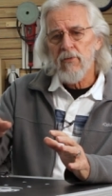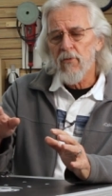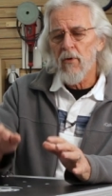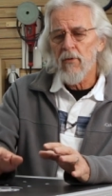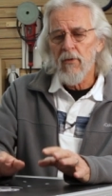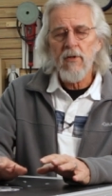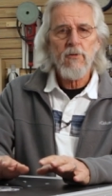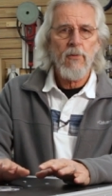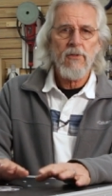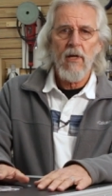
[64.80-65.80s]
for this
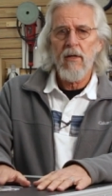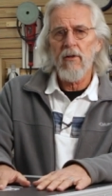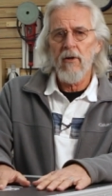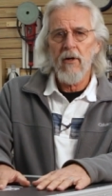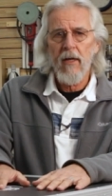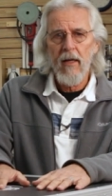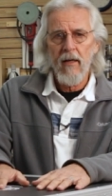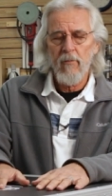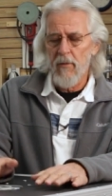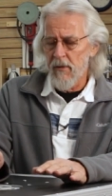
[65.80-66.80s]
particular
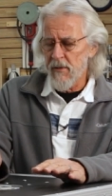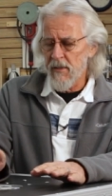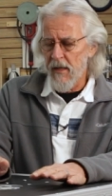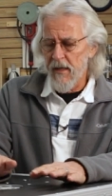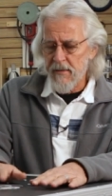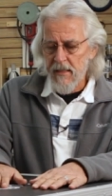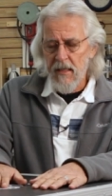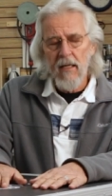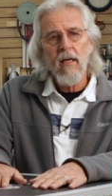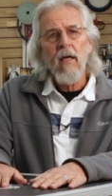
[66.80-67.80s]
kit by the
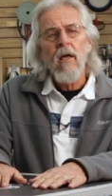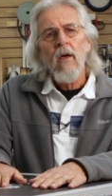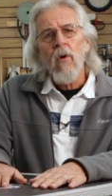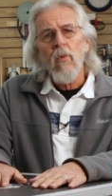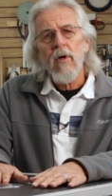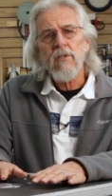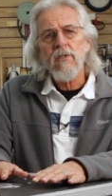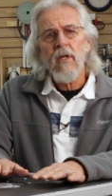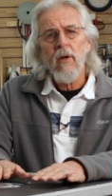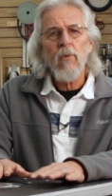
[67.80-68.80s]
DIT was
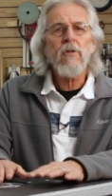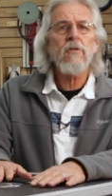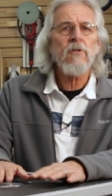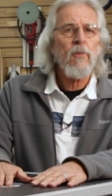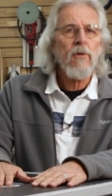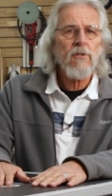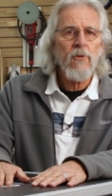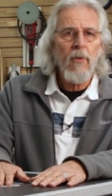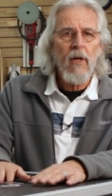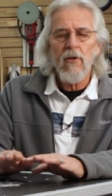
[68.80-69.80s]
that it wasn't supposed to
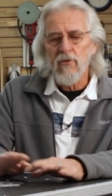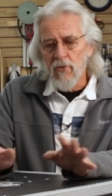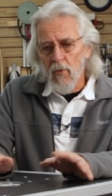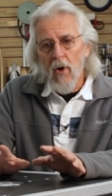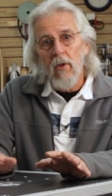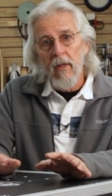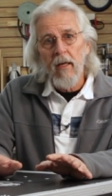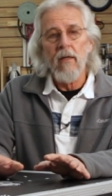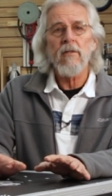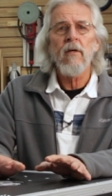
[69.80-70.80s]
be a do-all
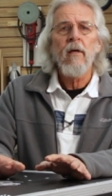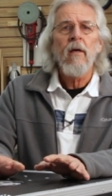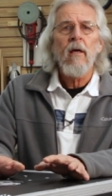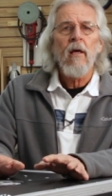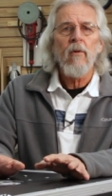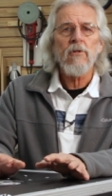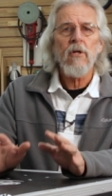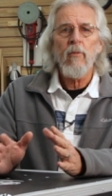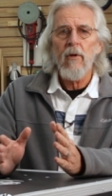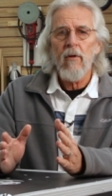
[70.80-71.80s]
kit. It was
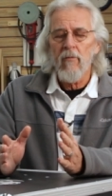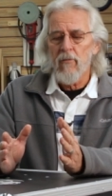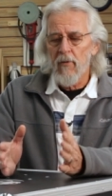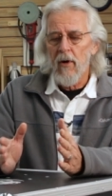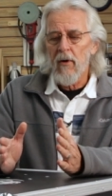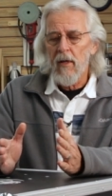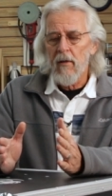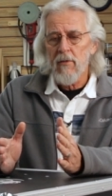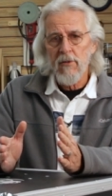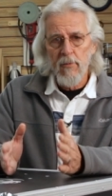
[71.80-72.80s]
going to be very
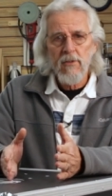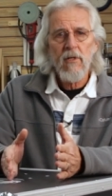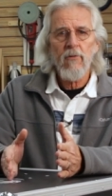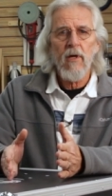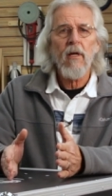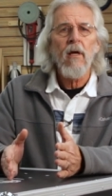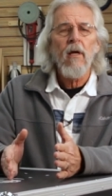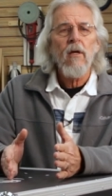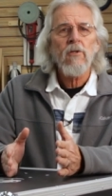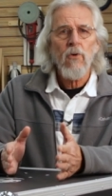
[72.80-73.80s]
specific
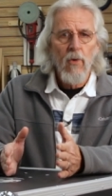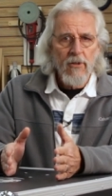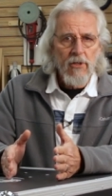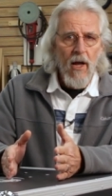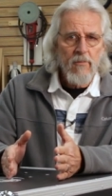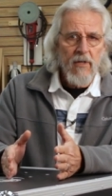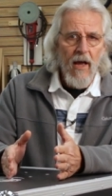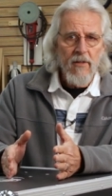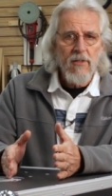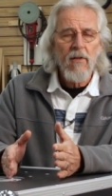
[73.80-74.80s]
to one job
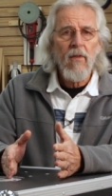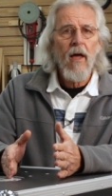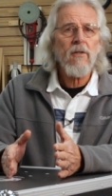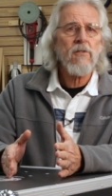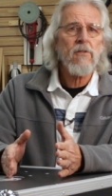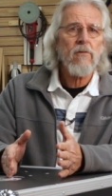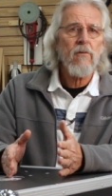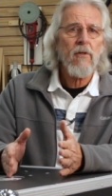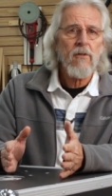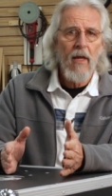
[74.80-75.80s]
task, and that's
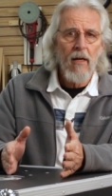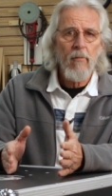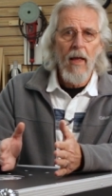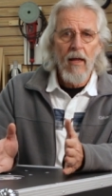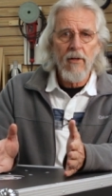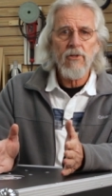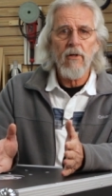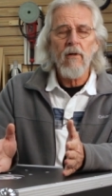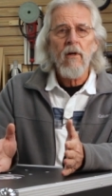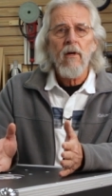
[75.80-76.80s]
the data manager.